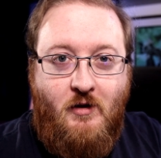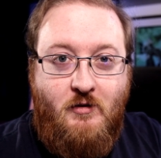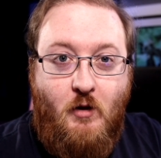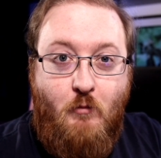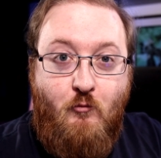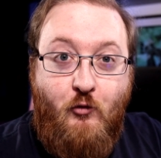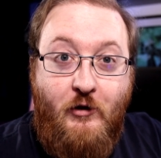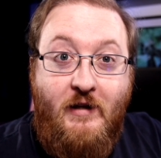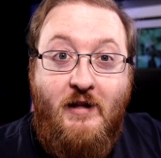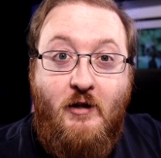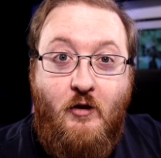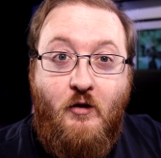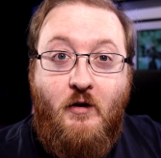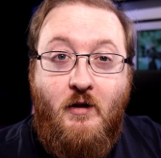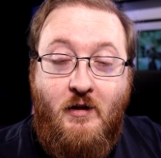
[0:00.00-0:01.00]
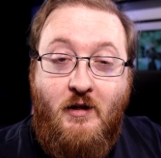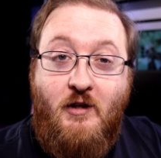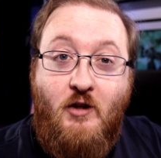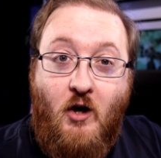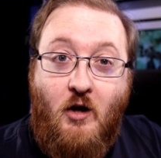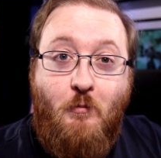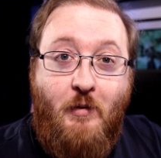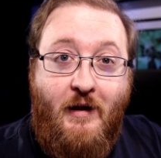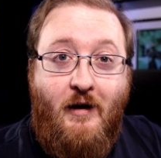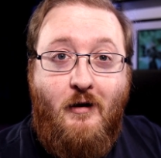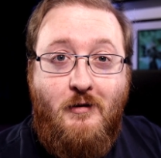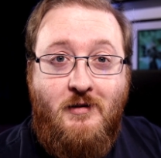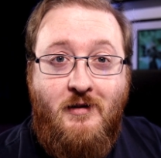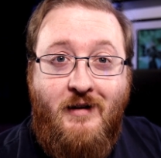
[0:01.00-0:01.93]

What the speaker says: some really good young players.